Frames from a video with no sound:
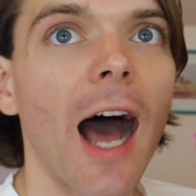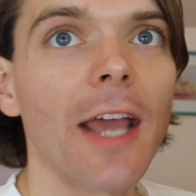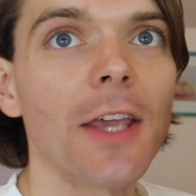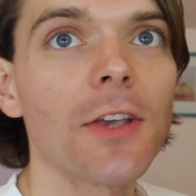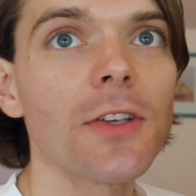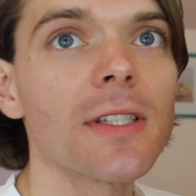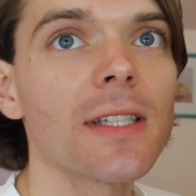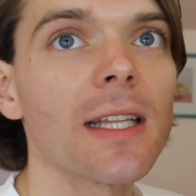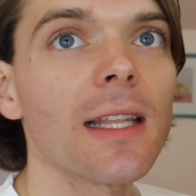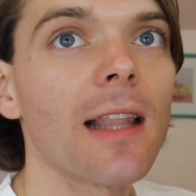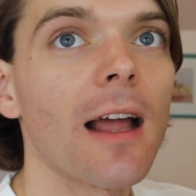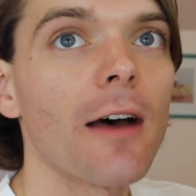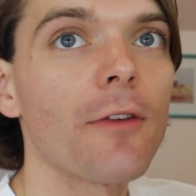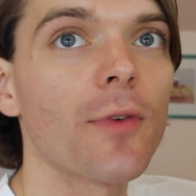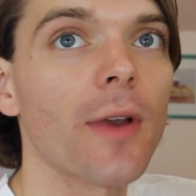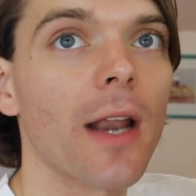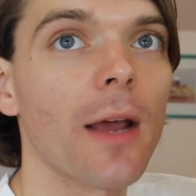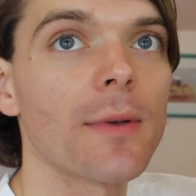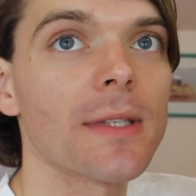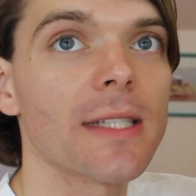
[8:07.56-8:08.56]
I used to
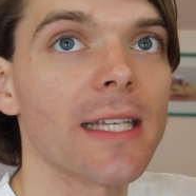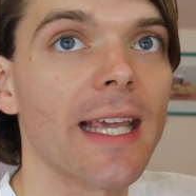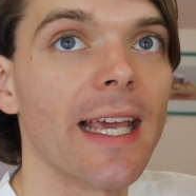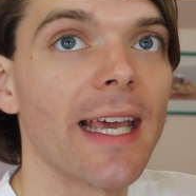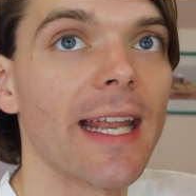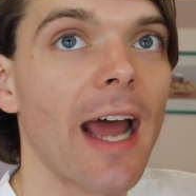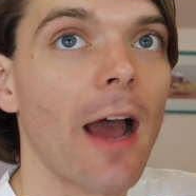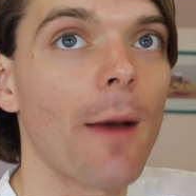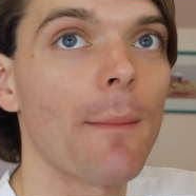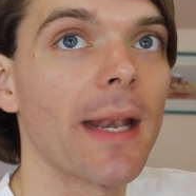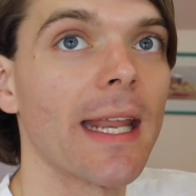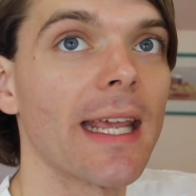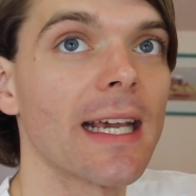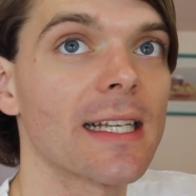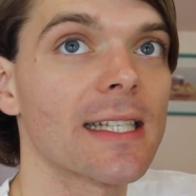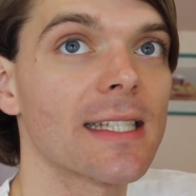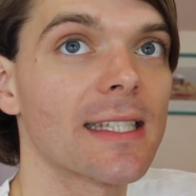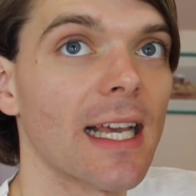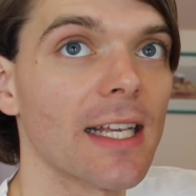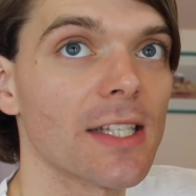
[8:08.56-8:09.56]
love when I was a kid how many
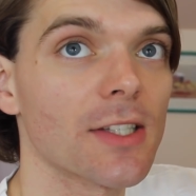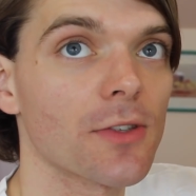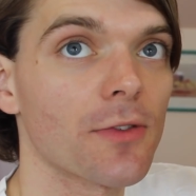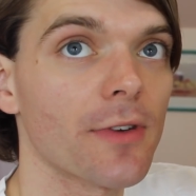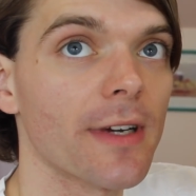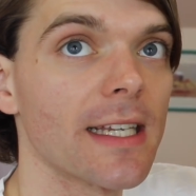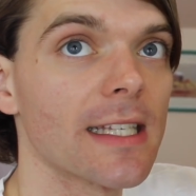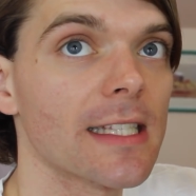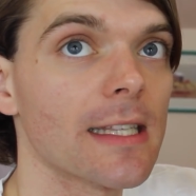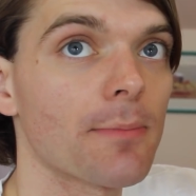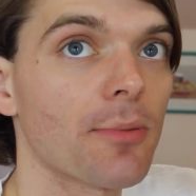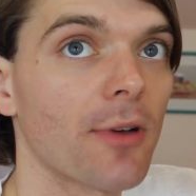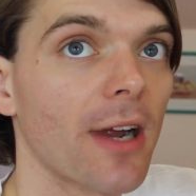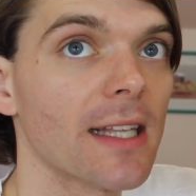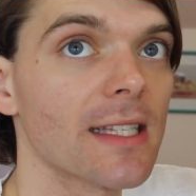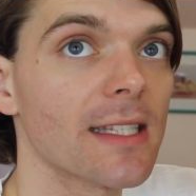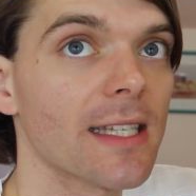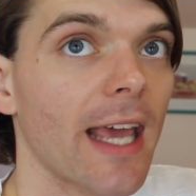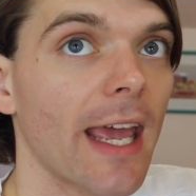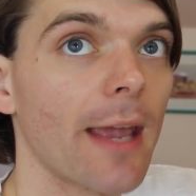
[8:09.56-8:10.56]
accessories the
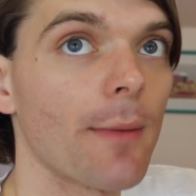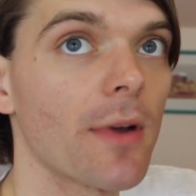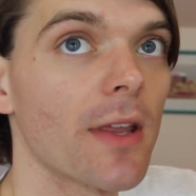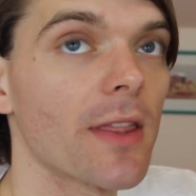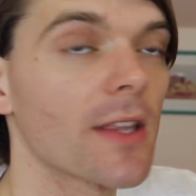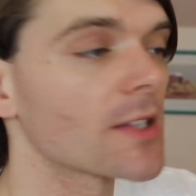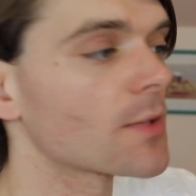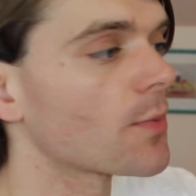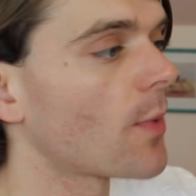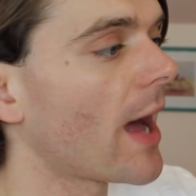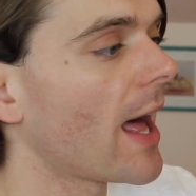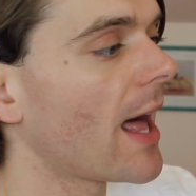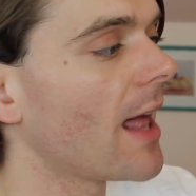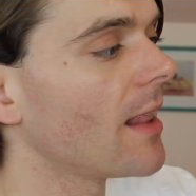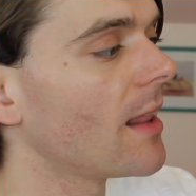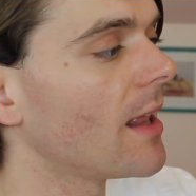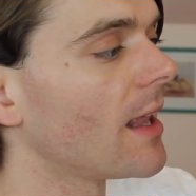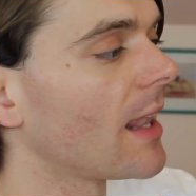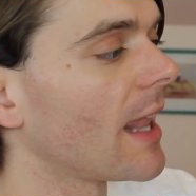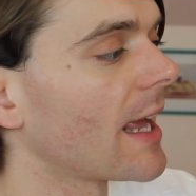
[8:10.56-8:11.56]
Bratz came with as
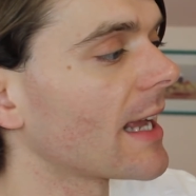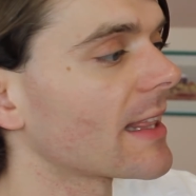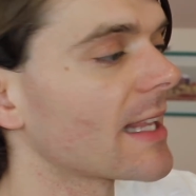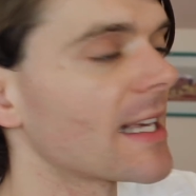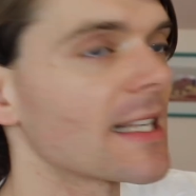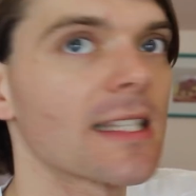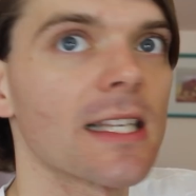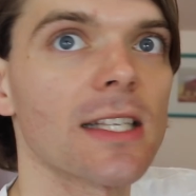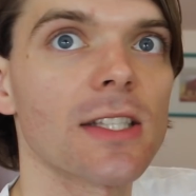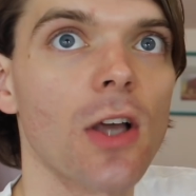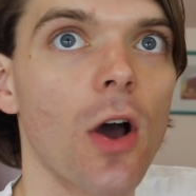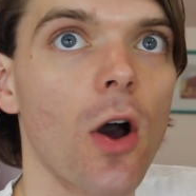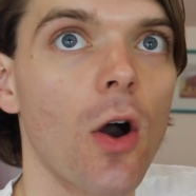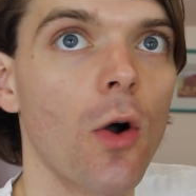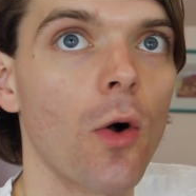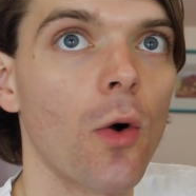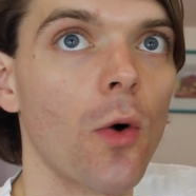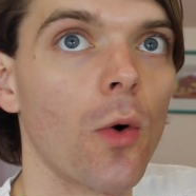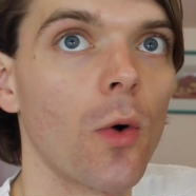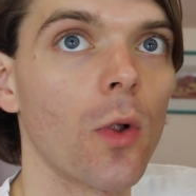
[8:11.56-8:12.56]
well. Like there's this
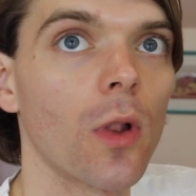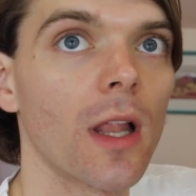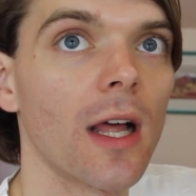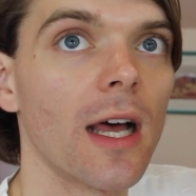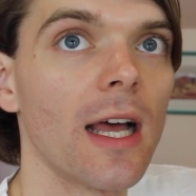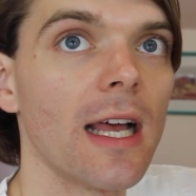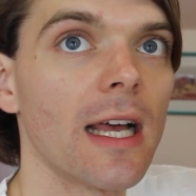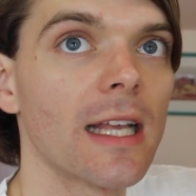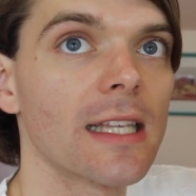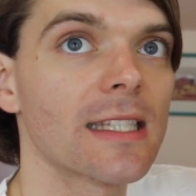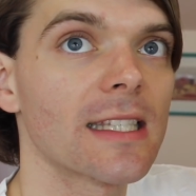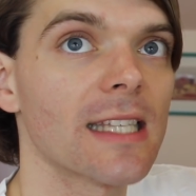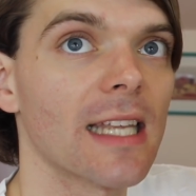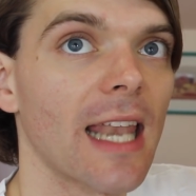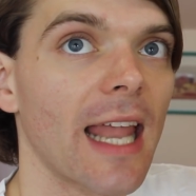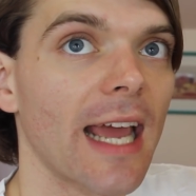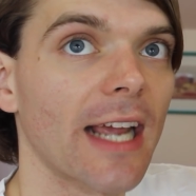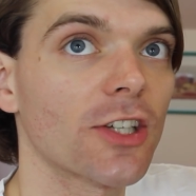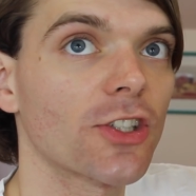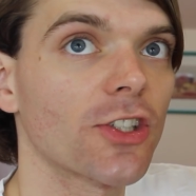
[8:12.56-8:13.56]
whole
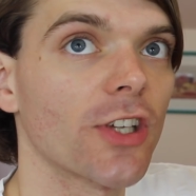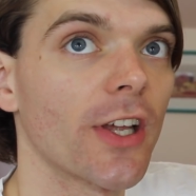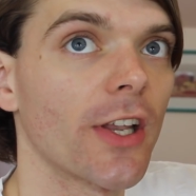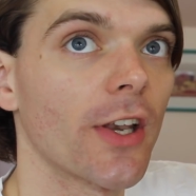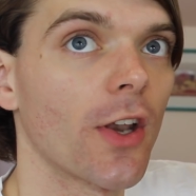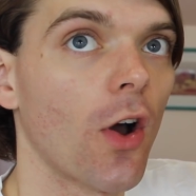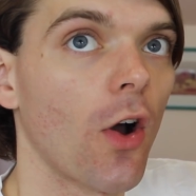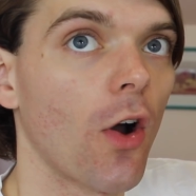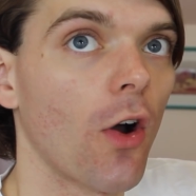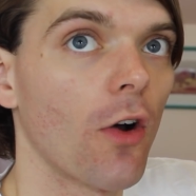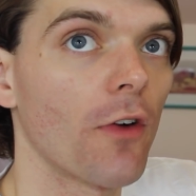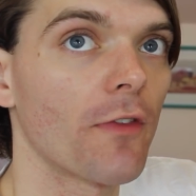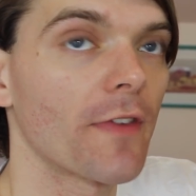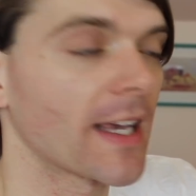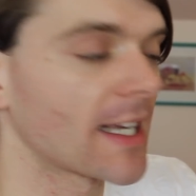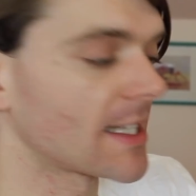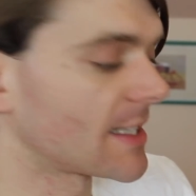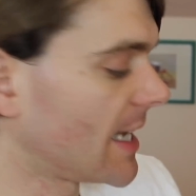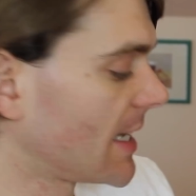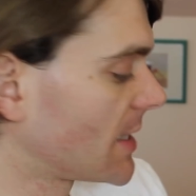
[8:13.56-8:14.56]
selection of
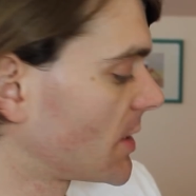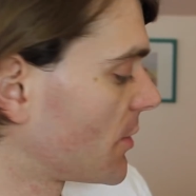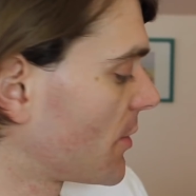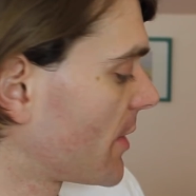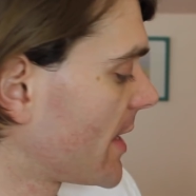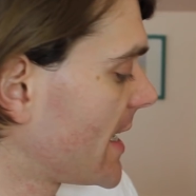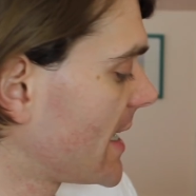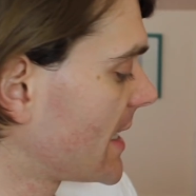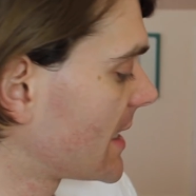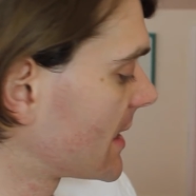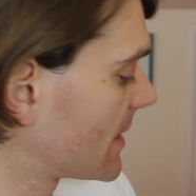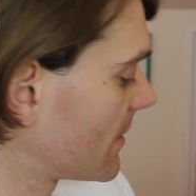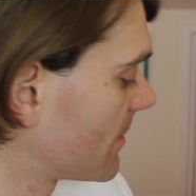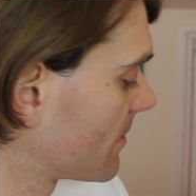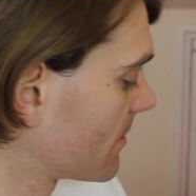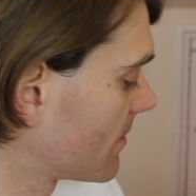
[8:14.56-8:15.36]
accessories.